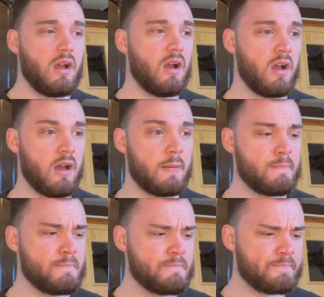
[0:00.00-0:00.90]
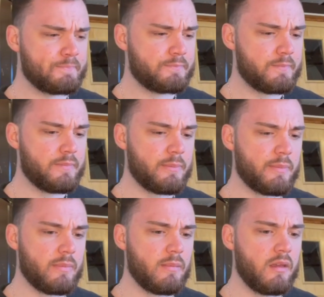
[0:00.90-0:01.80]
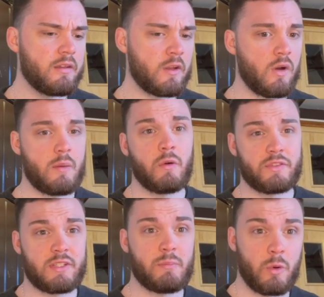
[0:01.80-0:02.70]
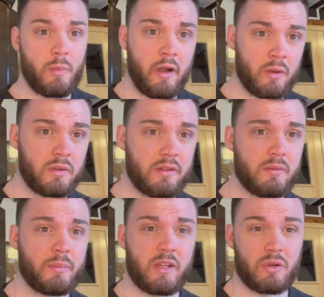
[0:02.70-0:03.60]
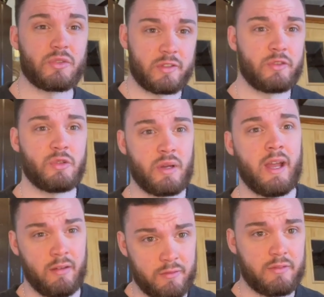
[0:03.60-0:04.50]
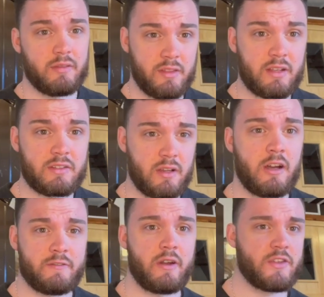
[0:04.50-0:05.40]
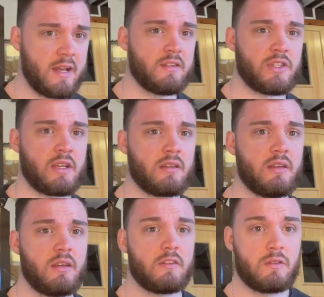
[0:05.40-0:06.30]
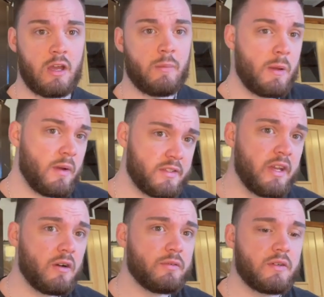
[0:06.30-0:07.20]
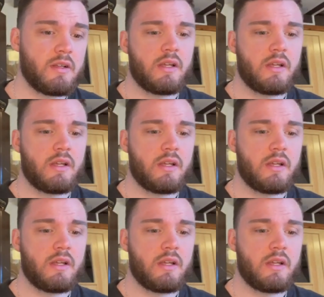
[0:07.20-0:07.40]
I'm obviously more mild, but I also do have things that I find challenging about myself.